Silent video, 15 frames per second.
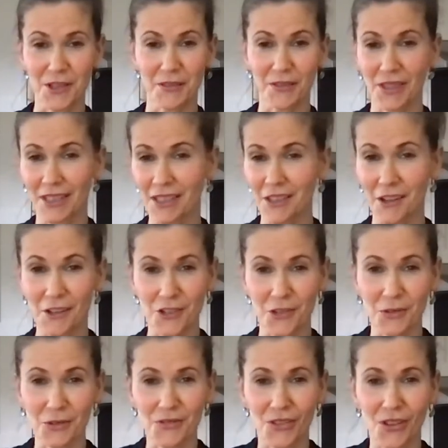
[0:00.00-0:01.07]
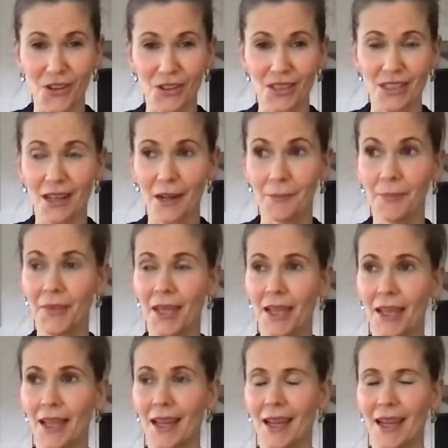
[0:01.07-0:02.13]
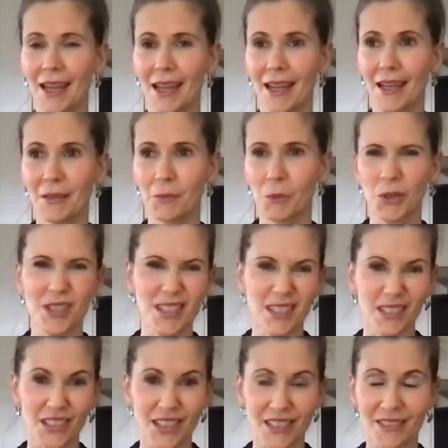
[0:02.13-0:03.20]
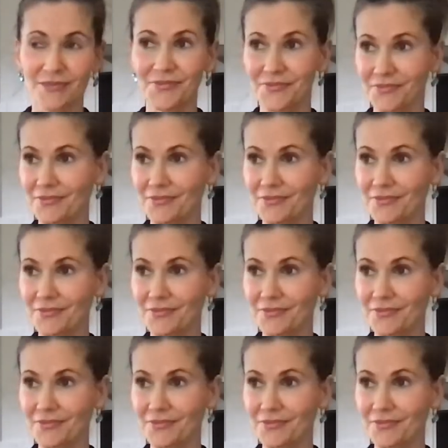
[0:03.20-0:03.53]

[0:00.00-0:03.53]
never liked artichokes for a long time, and one still doesn't.